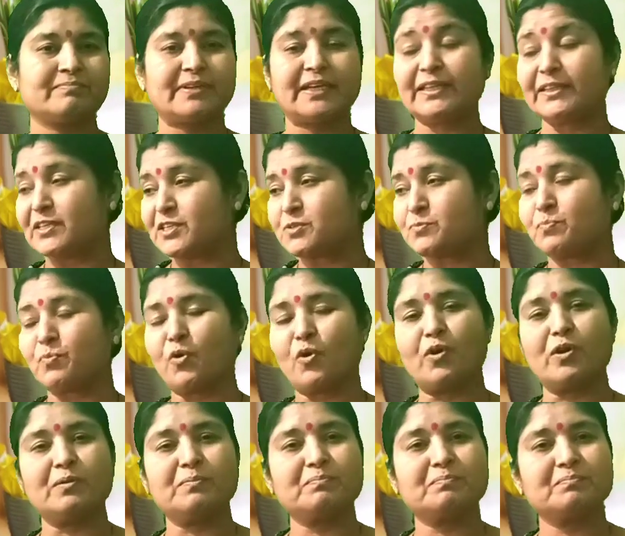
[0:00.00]
in this
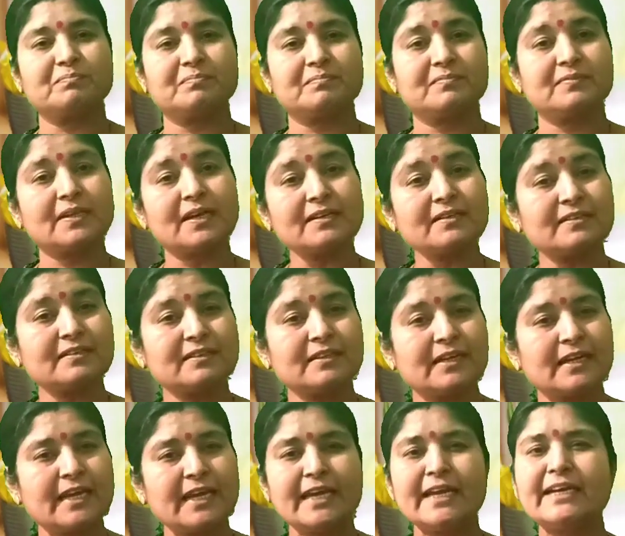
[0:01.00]
poem, that
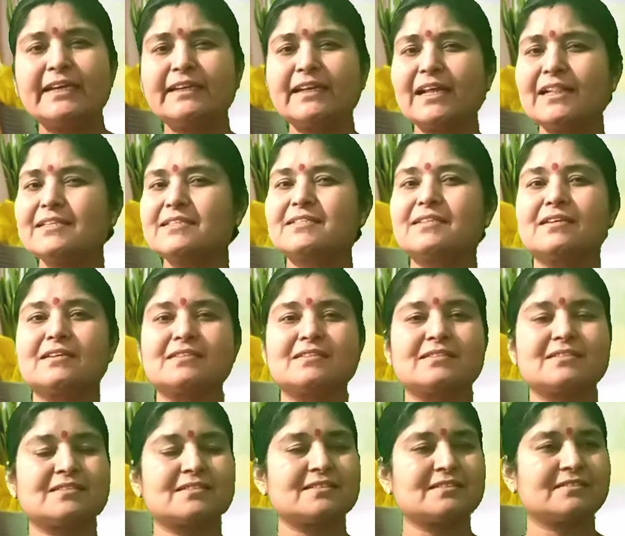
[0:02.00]
he tells
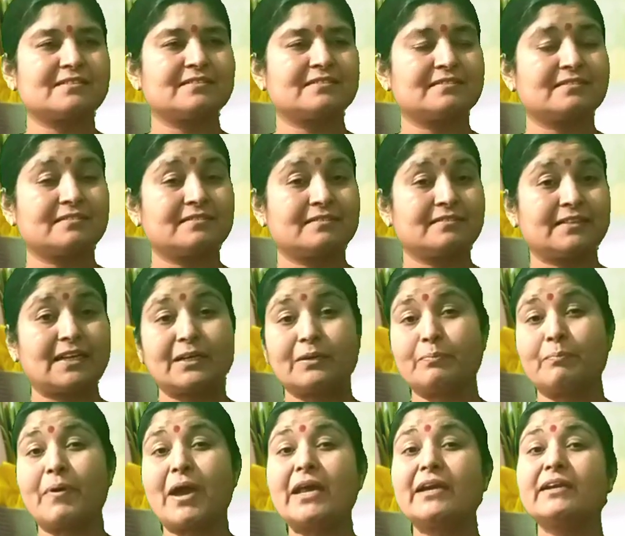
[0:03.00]
us
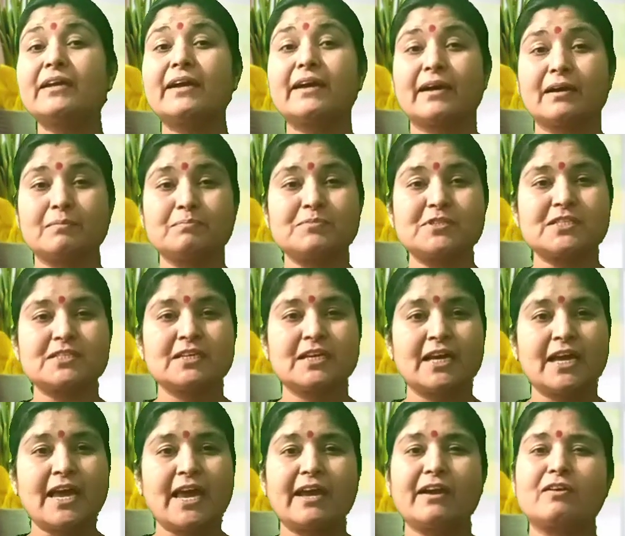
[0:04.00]
that man comes
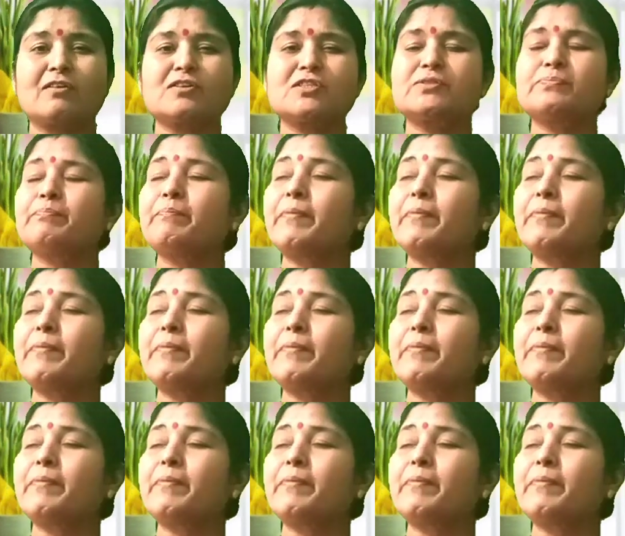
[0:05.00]
across